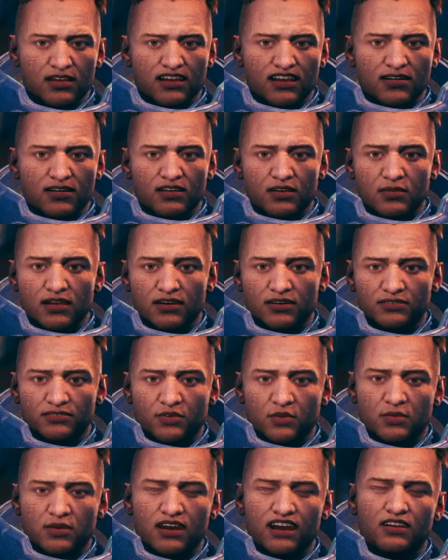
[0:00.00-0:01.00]
Anything
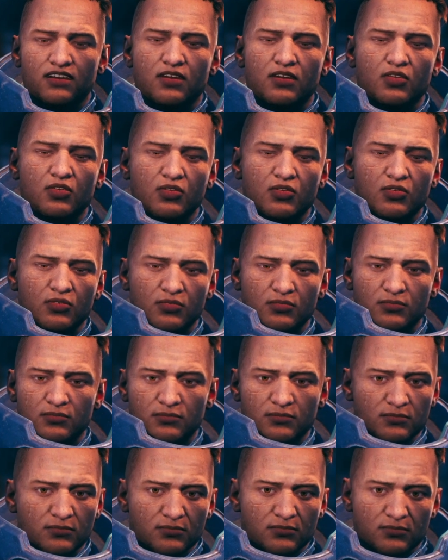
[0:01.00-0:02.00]
else you'd like to know?
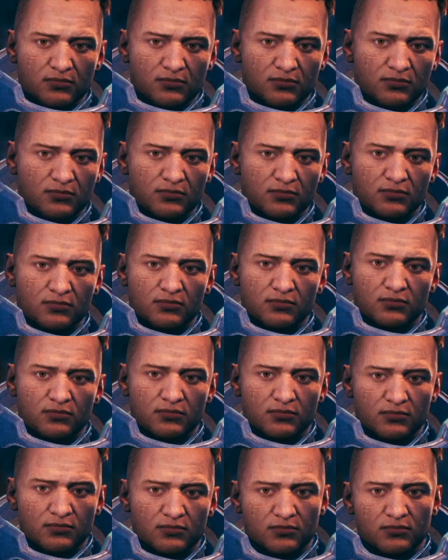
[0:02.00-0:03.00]
I don't
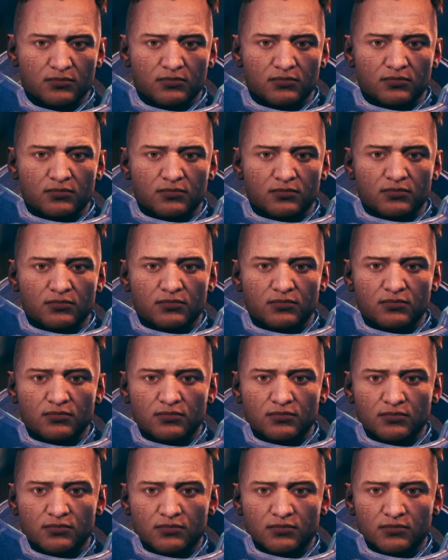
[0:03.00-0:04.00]
know.
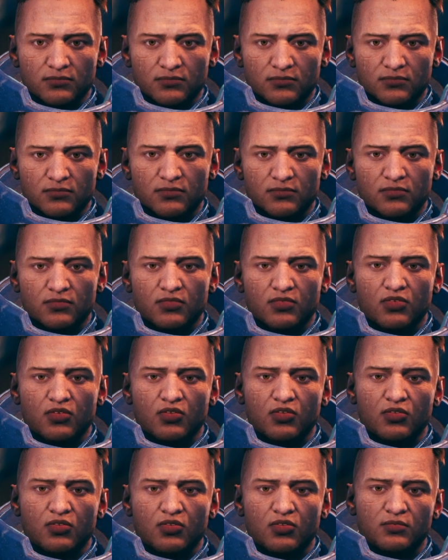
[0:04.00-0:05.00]
No.
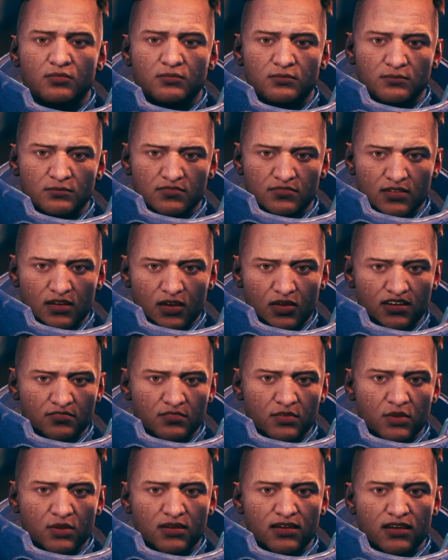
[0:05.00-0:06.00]
Oh, before
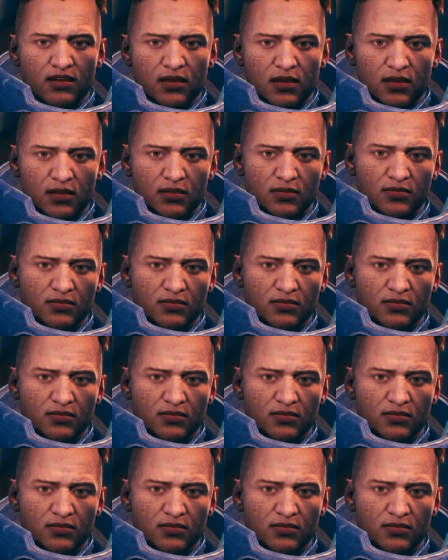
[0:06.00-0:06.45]
I forget,